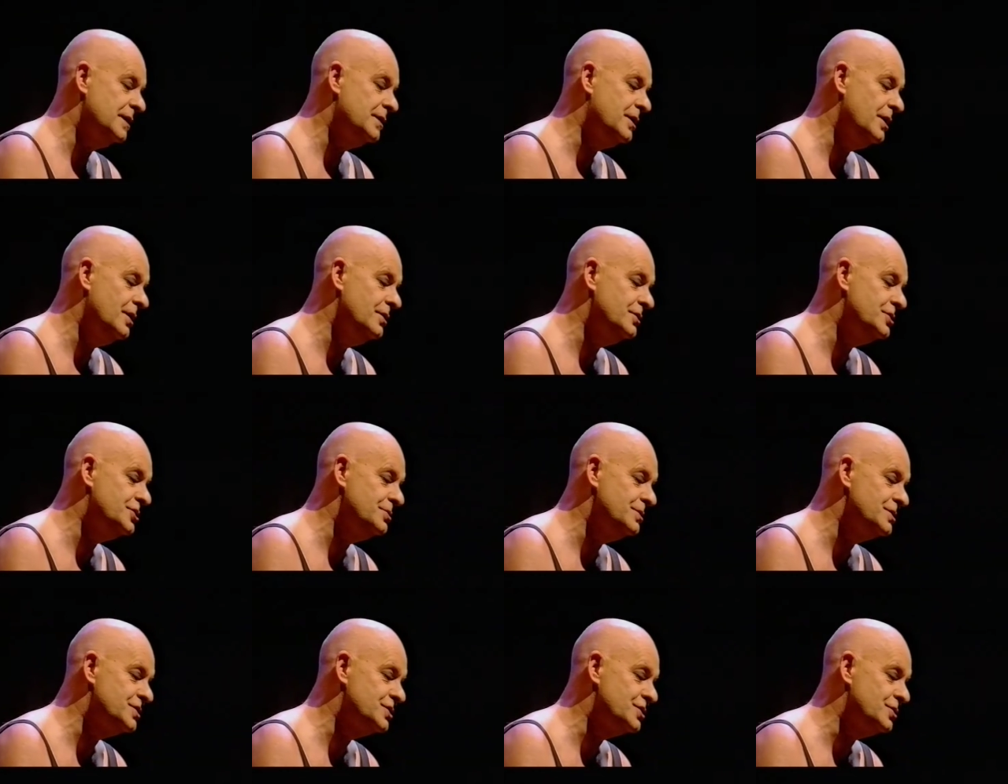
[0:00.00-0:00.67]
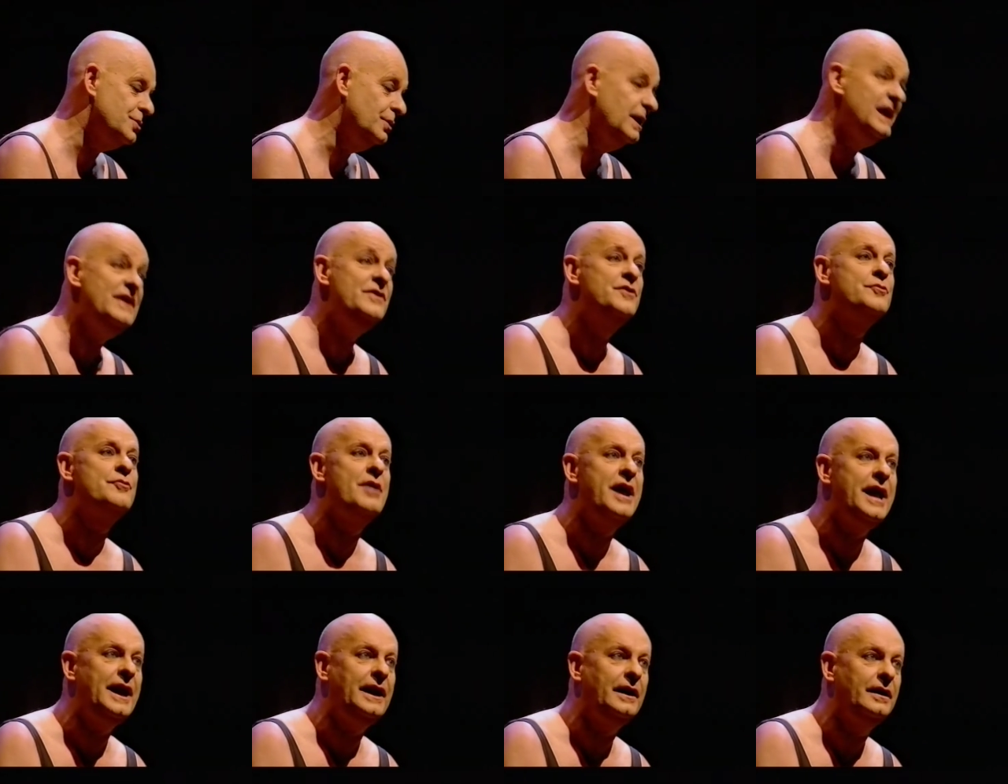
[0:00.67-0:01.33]
go to a school in the
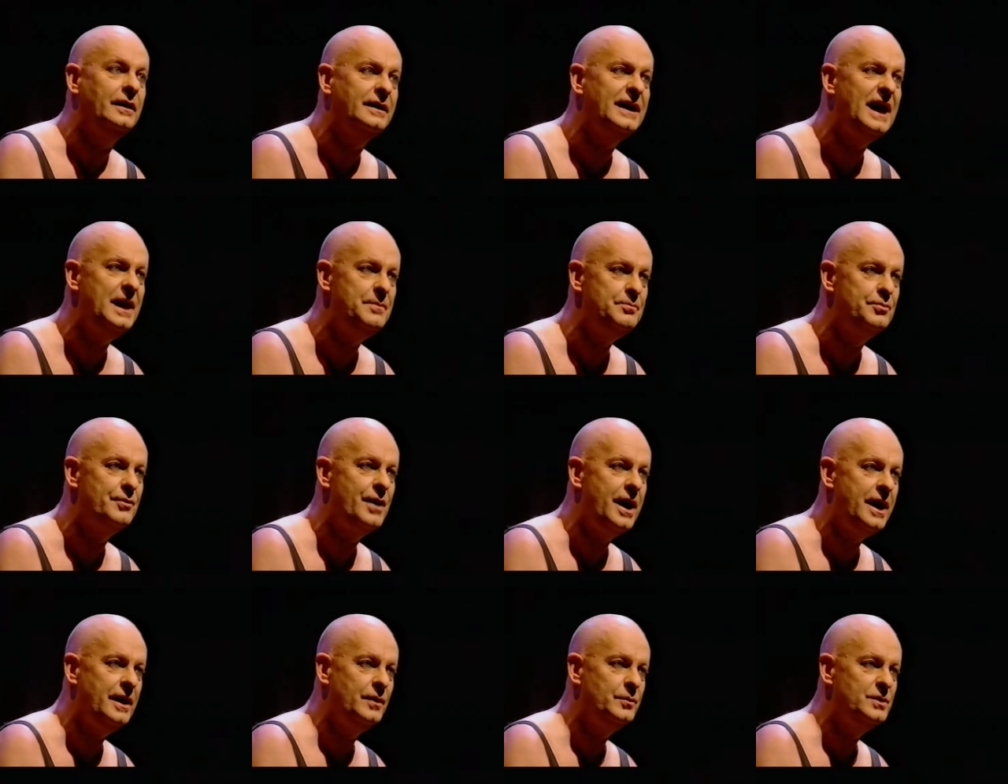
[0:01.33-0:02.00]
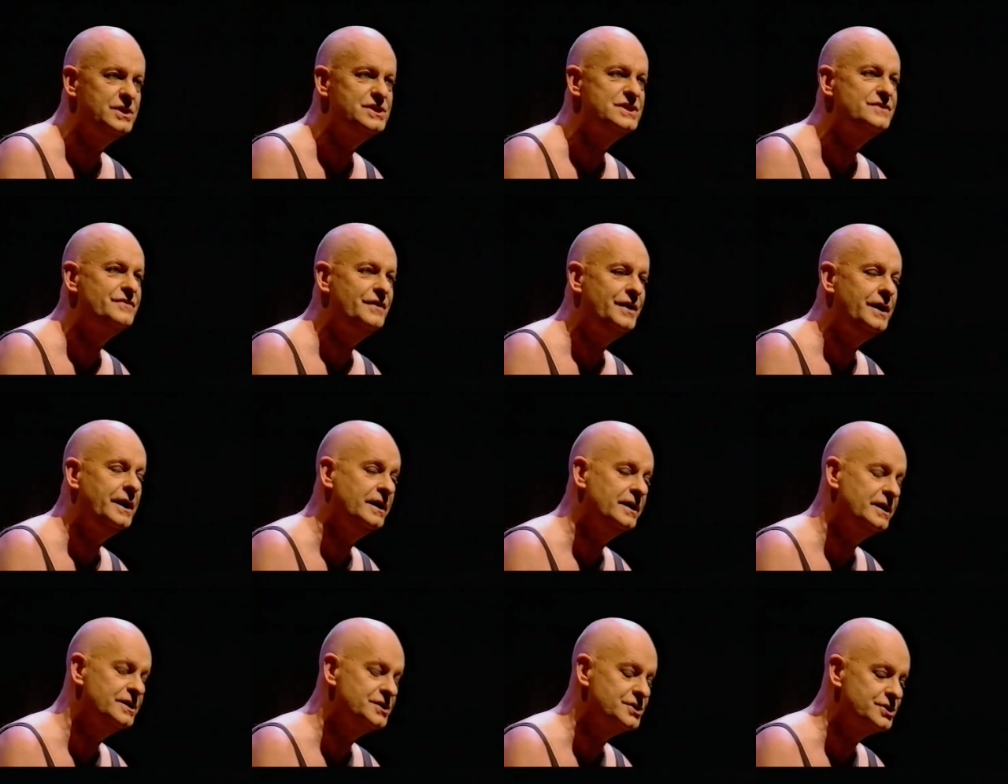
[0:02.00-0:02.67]
rain, Cape Rain, which is very
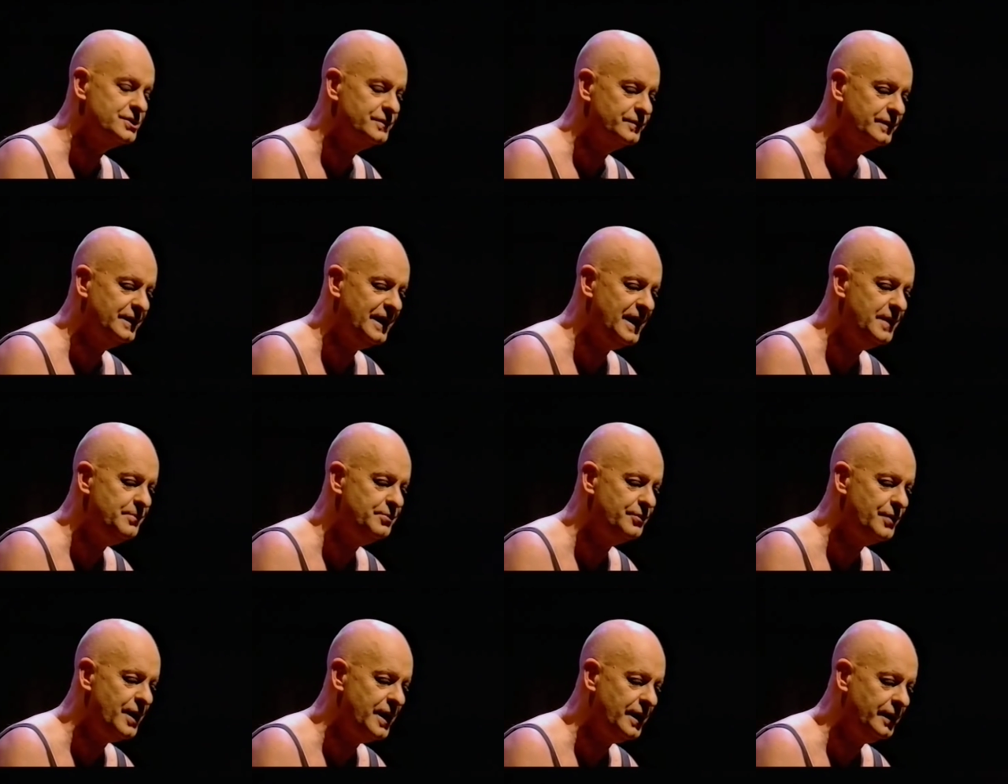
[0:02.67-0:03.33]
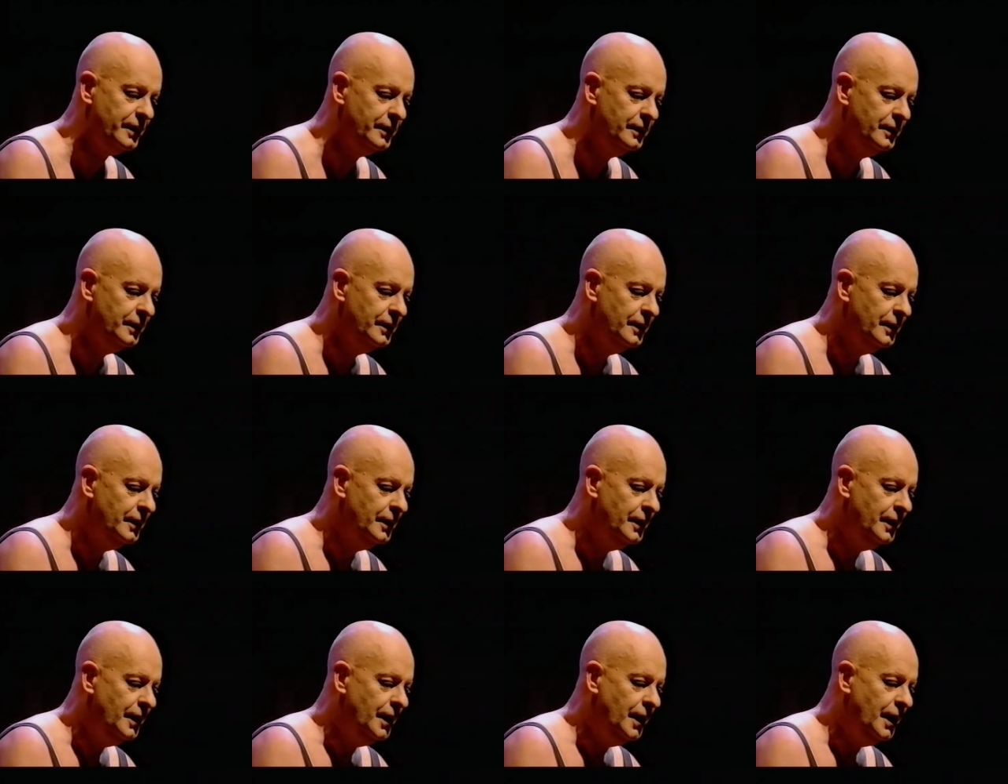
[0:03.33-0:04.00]
English, Cape Rain.
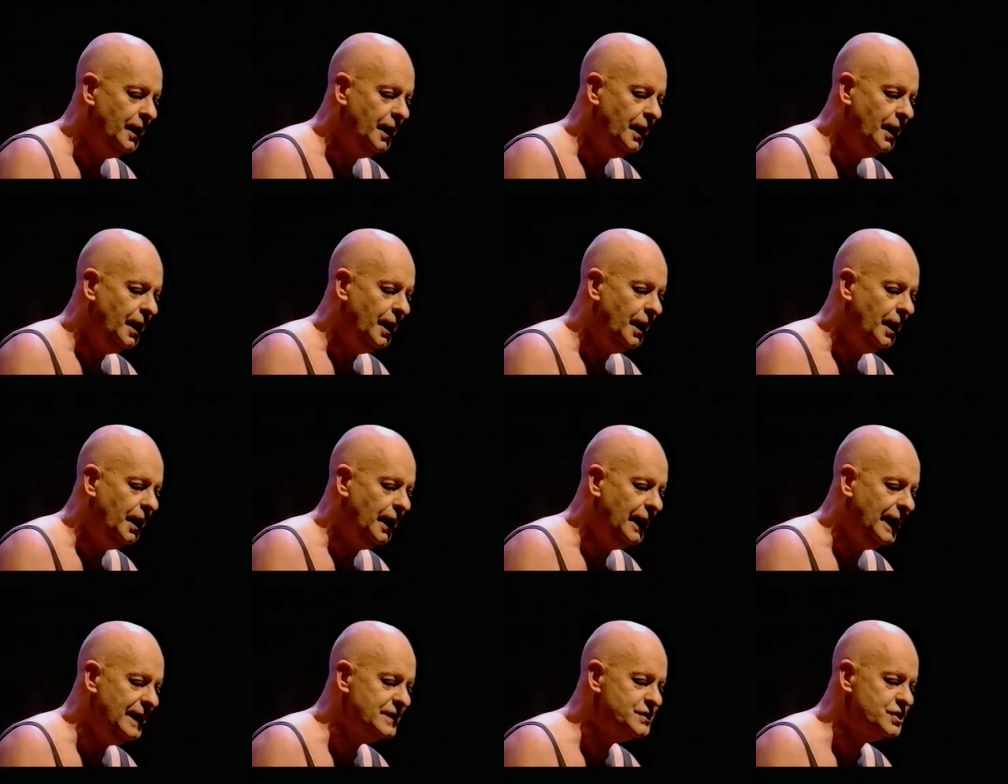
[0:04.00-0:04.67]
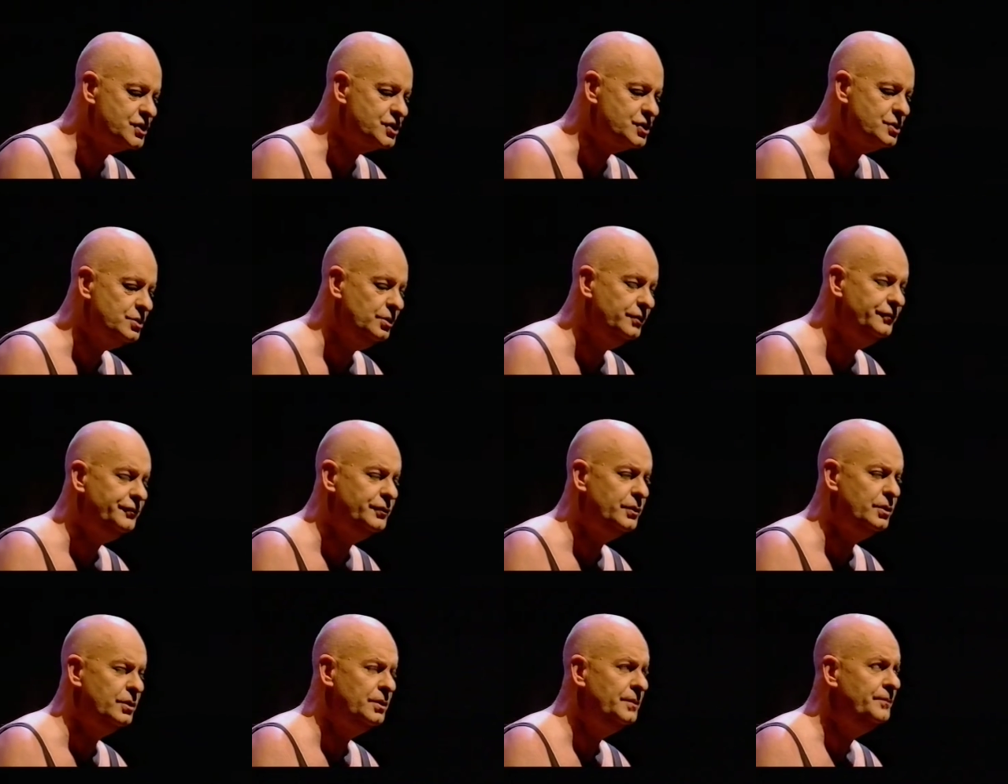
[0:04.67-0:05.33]
It's a school
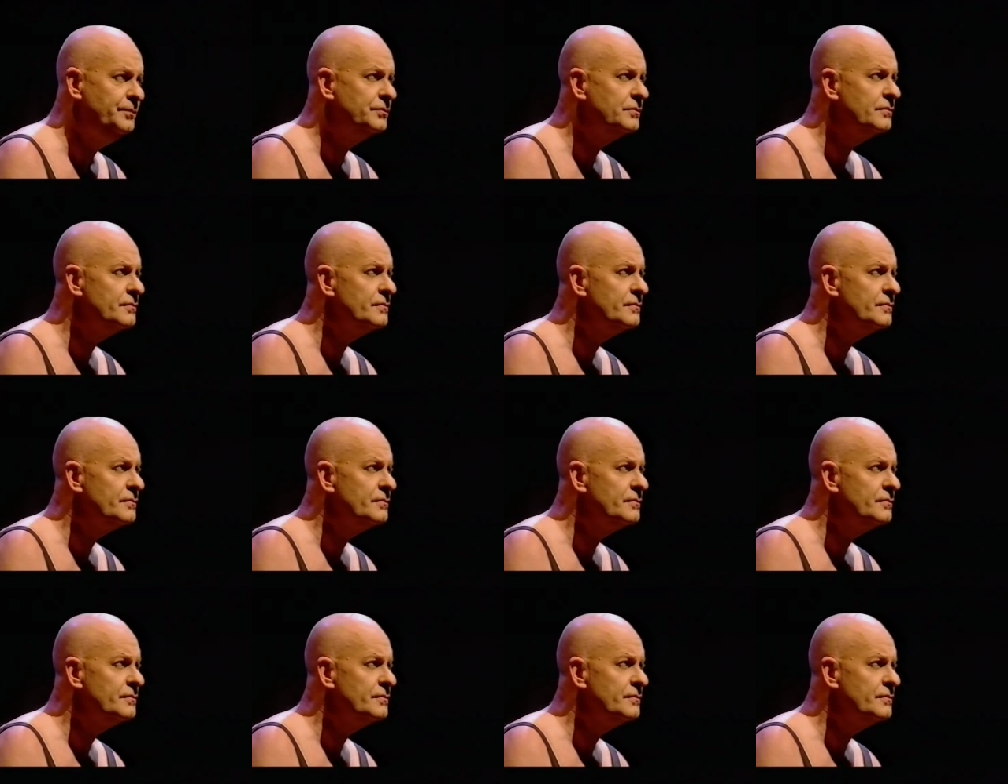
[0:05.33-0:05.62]
for